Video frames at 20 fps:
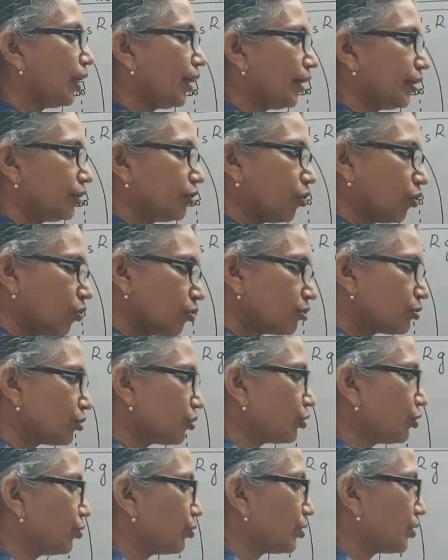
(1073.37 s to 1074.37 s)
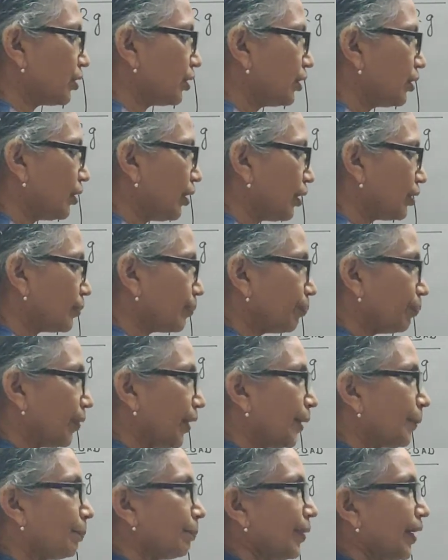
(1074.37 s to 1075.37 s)
And also you see that
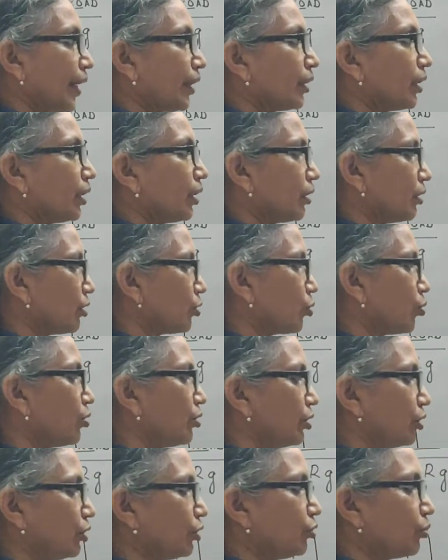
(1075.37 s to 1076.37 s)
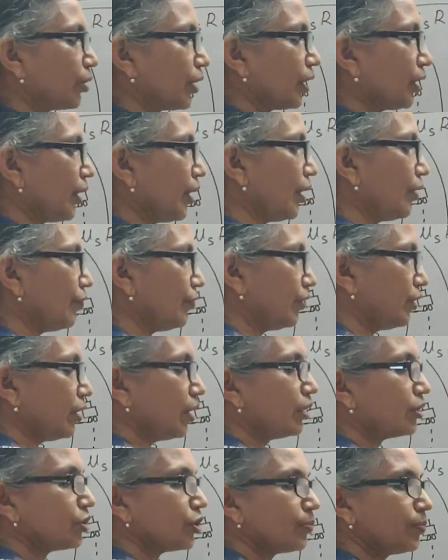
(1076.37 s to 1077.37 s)
by banking a road, you can have
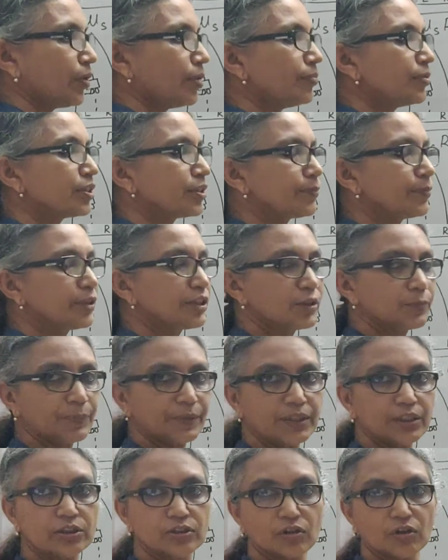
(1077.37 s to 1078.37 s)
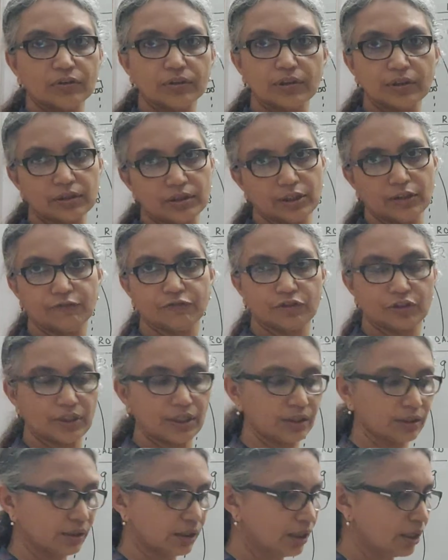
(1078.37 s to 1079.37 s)
larger permissible speeds on the curved
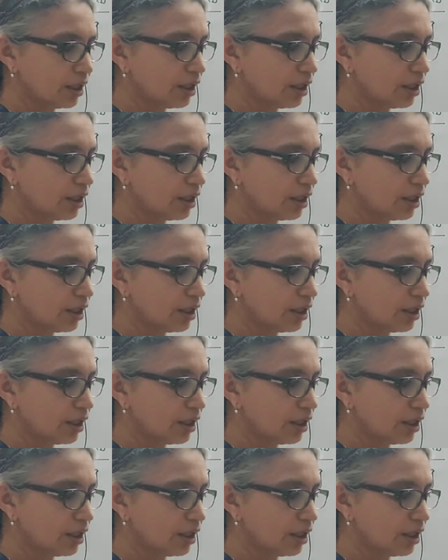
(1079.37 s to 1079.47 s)
track.